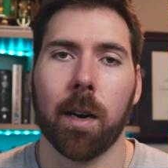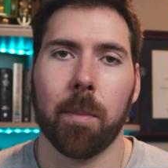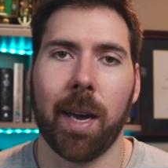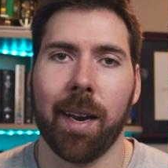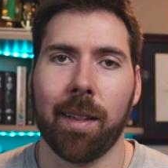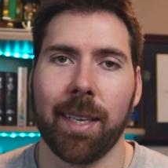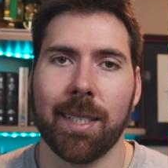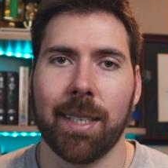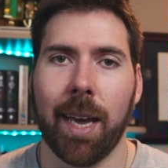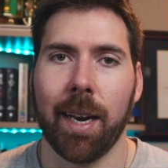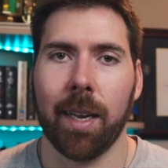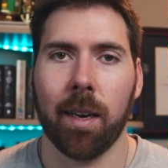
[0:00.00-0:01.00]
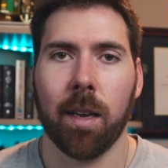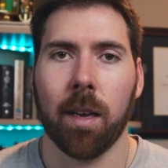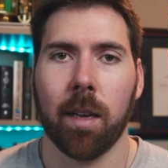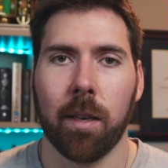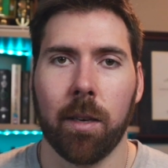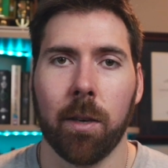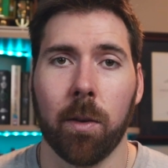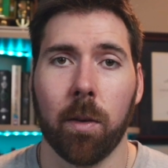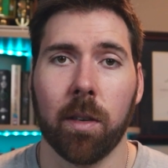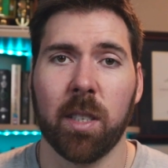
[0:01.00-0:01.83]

automatically set it to